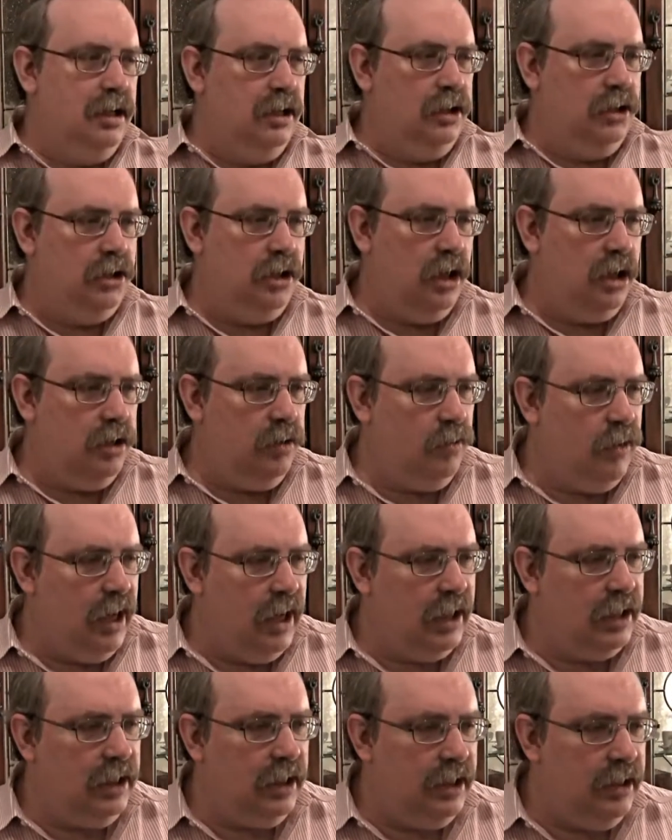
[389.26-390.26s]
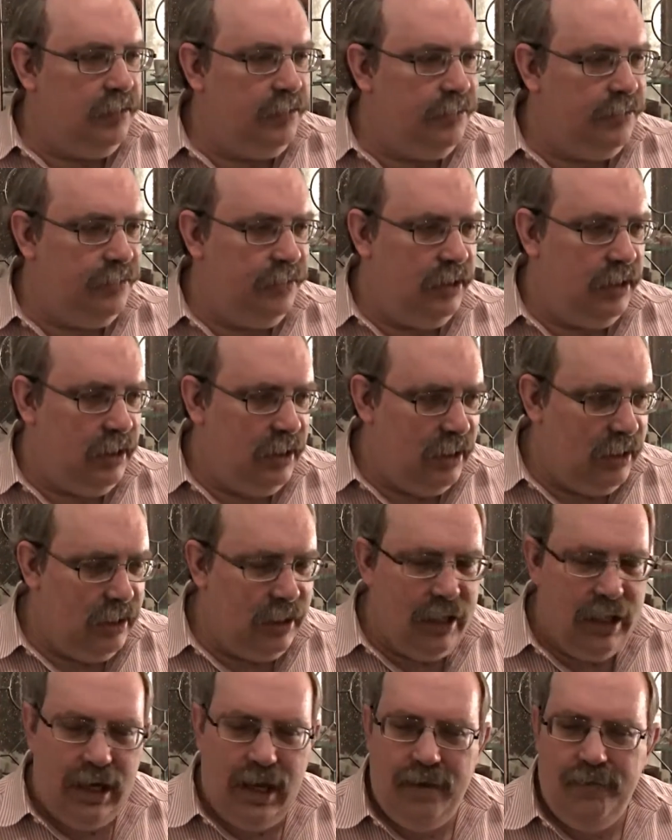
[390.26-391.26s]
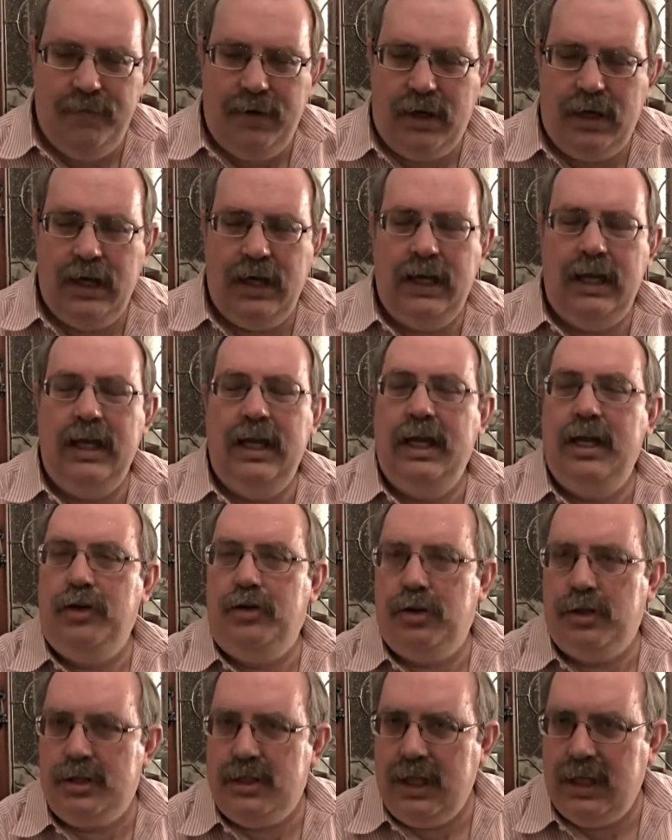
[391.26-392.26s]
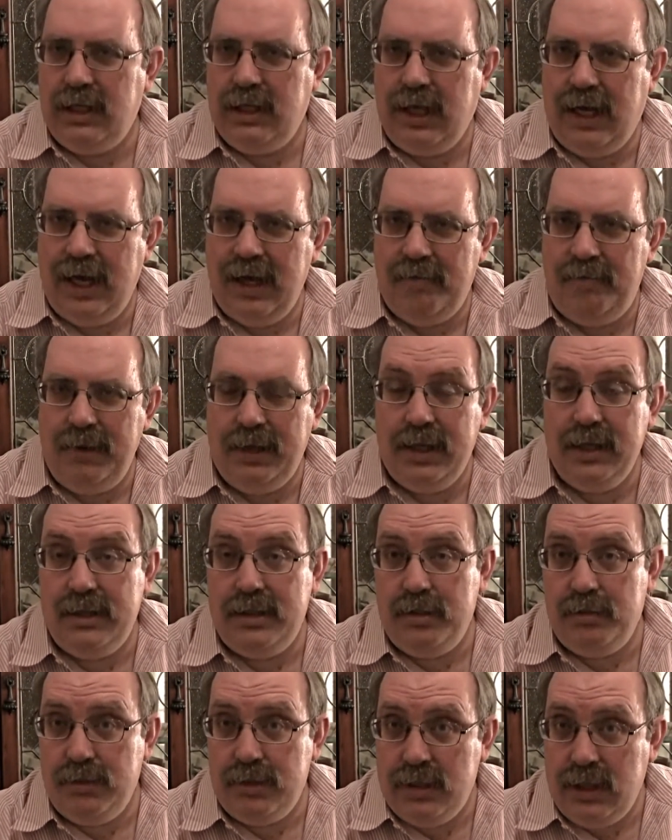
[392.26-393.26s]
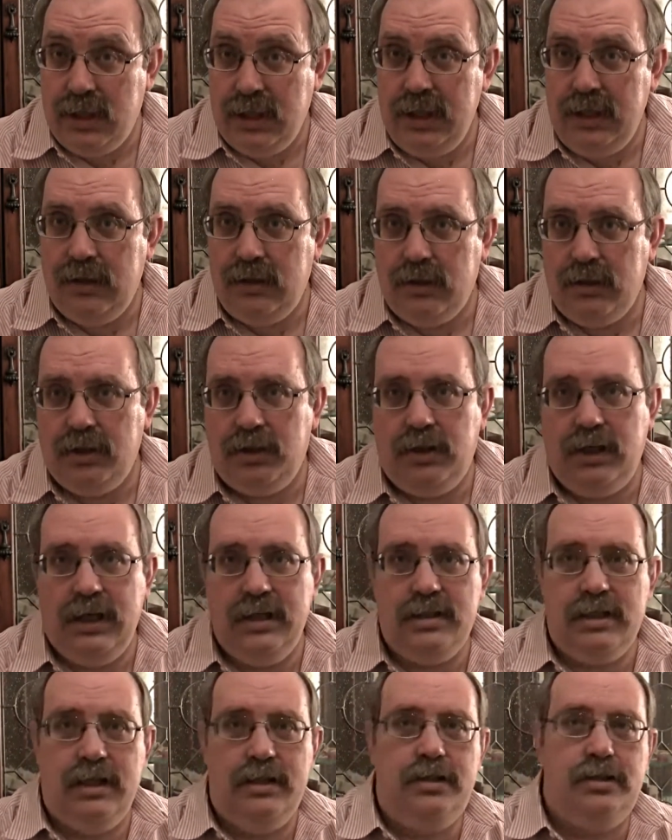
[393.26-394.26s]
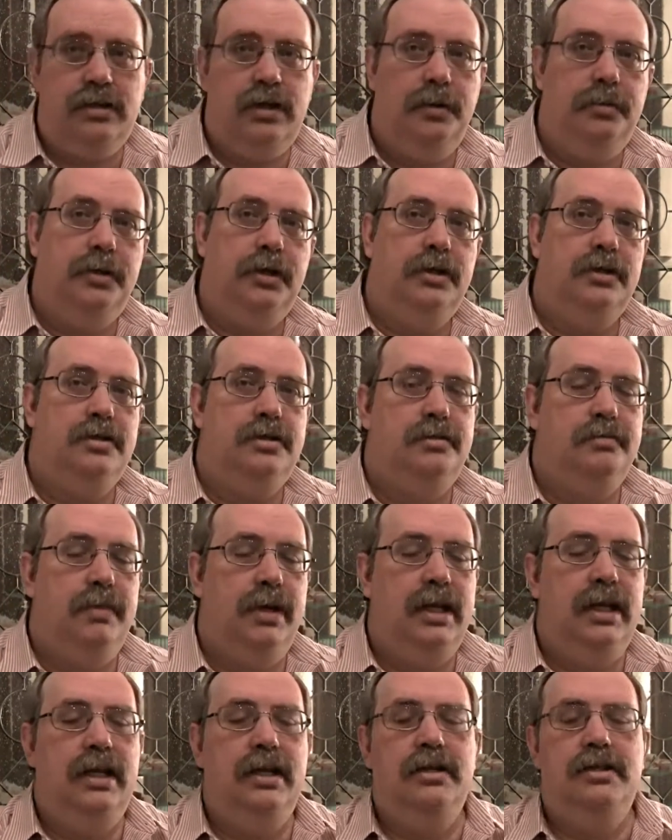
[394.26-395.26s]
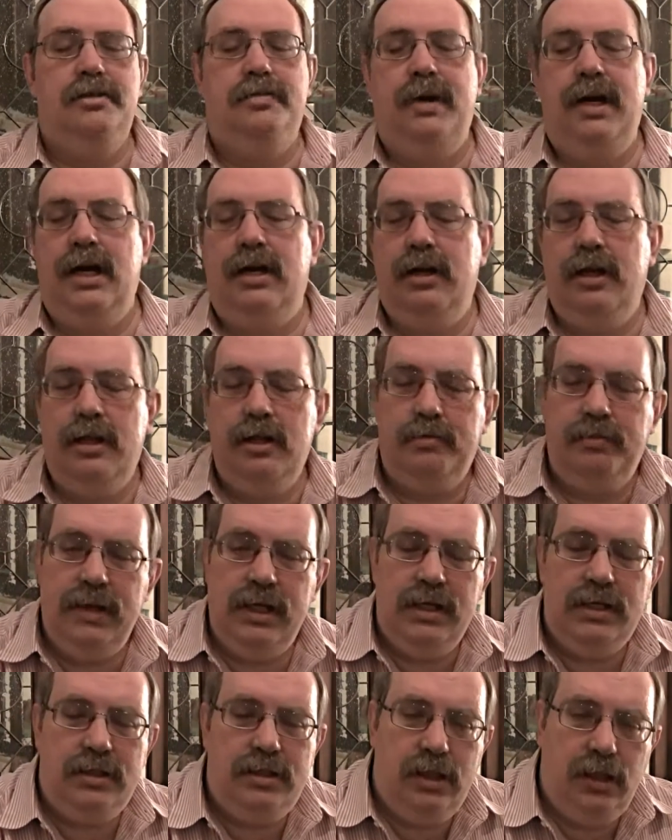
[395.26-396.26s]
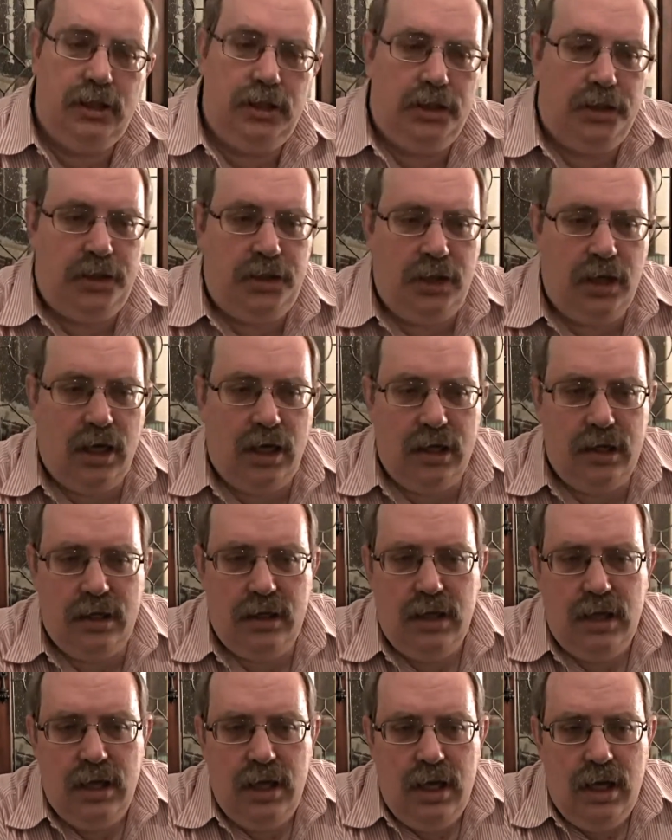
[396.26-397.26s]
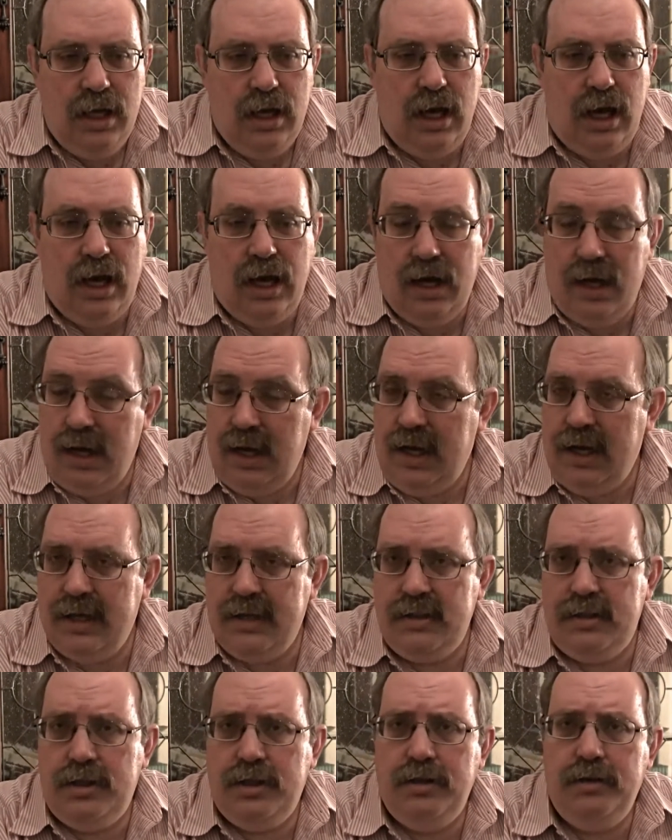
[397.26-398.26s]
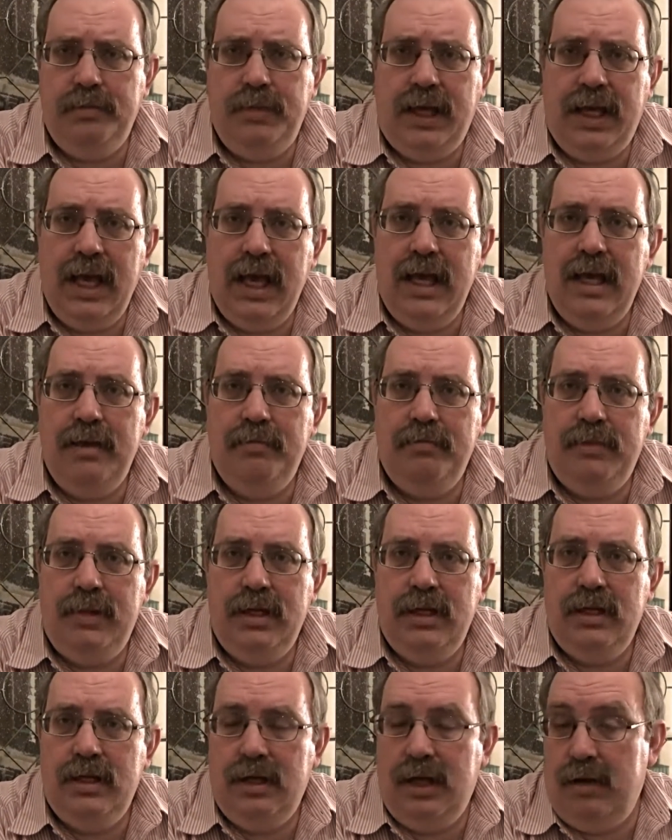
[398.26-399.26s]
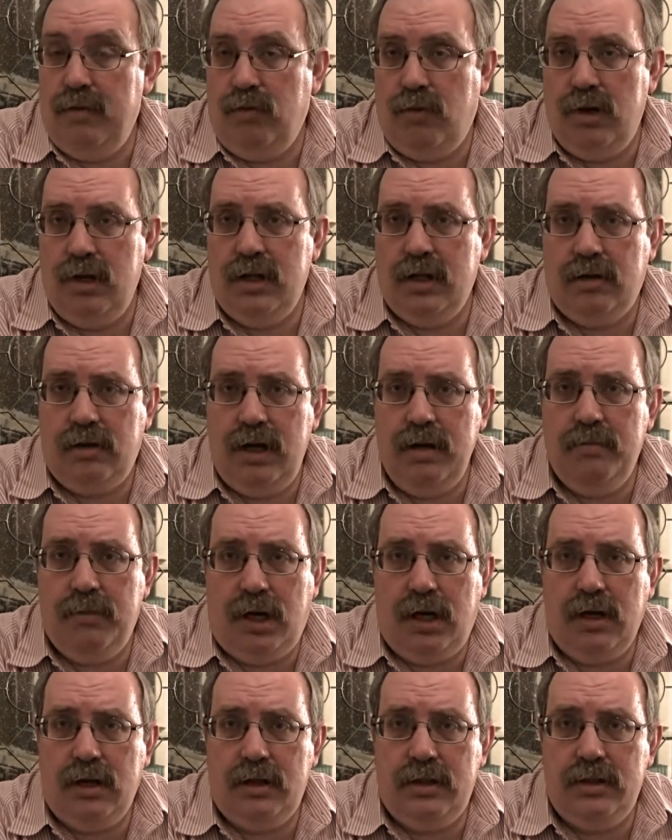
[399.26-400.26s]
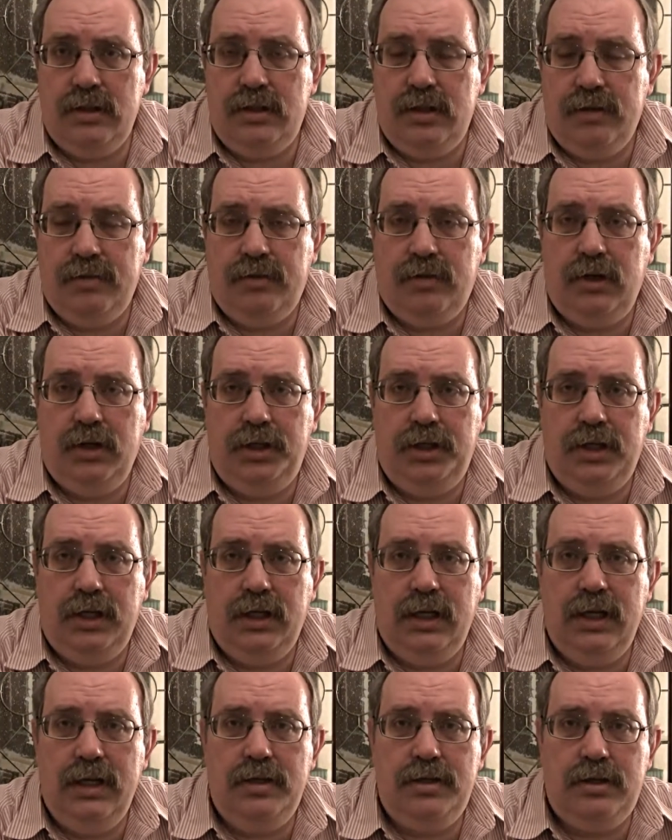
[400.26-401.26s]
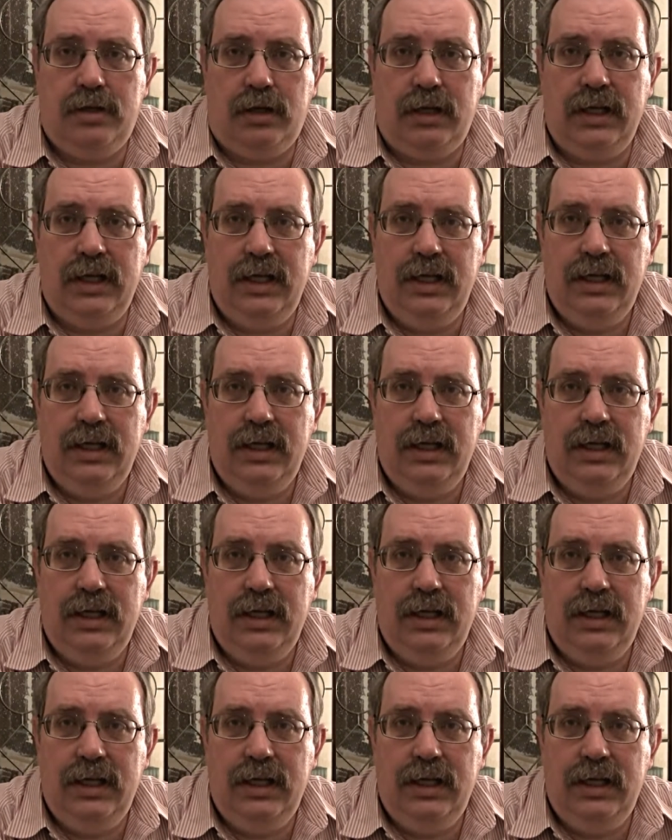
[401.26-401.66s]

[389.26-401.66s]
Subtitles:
John Wycliffe led a very interesting life because it was illegal to translate scriptures. But he inspired other men such as John Huss, who became one of the great martyrs of Christian history.